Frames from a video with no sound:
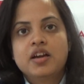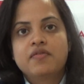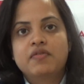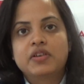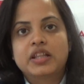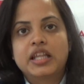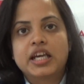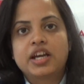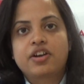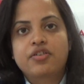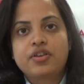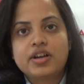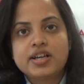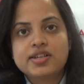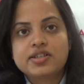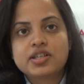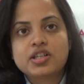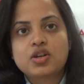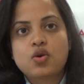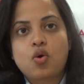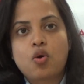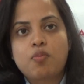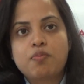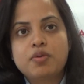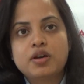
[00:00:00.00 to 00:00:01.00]
with increase
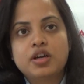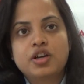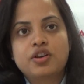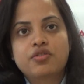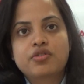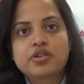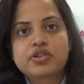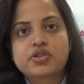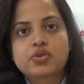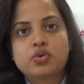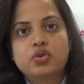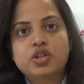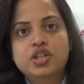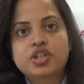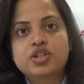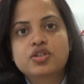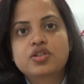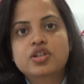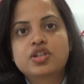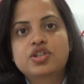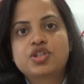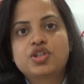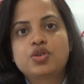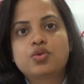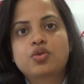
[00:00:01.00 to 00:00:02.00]
in open interest only to
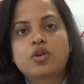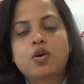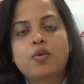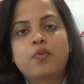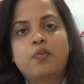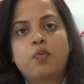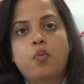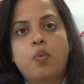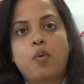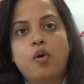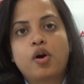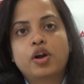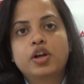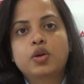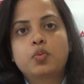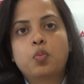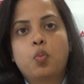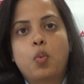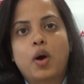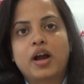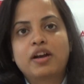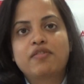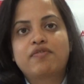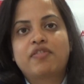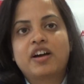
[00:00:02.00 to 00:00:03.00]
the tune of
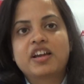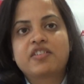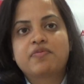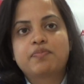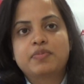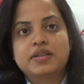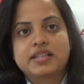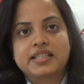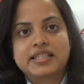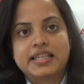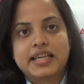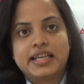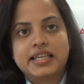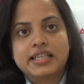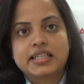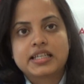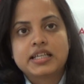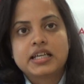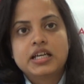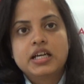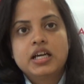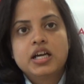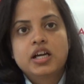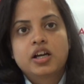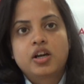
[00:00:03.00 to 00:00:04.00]
0.15%,
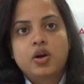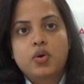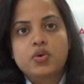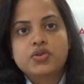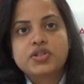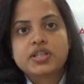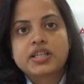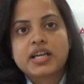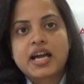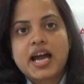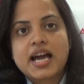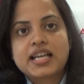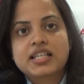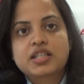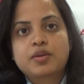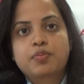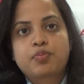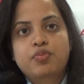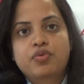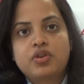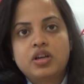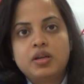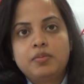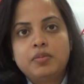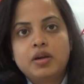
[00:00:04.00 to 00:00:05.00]
closing at a
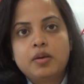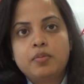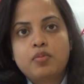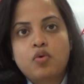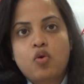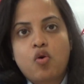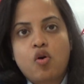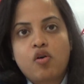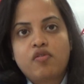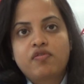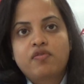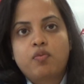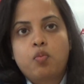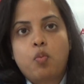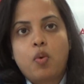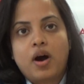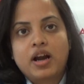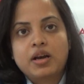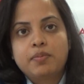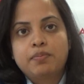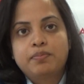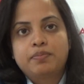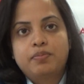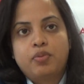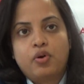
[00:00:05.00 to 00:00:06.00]
premium of
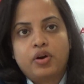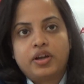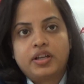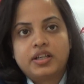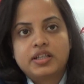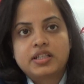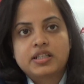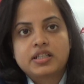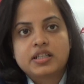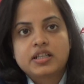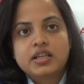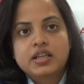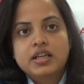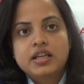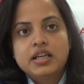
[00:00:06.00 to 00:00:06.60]
1 point.